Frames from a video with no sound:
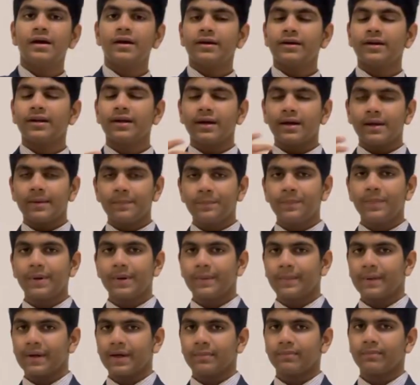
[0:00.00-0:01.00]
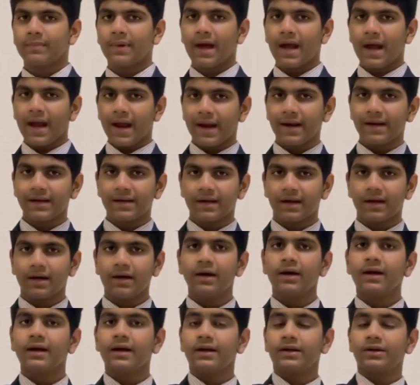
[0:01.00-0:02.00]
to implement my idea
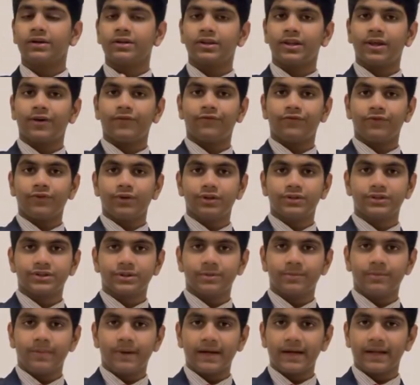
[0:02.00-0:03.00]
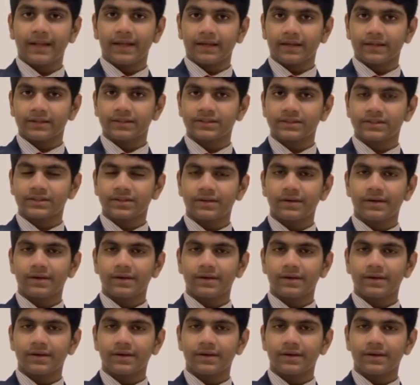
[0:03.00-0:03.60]
into their future buildings.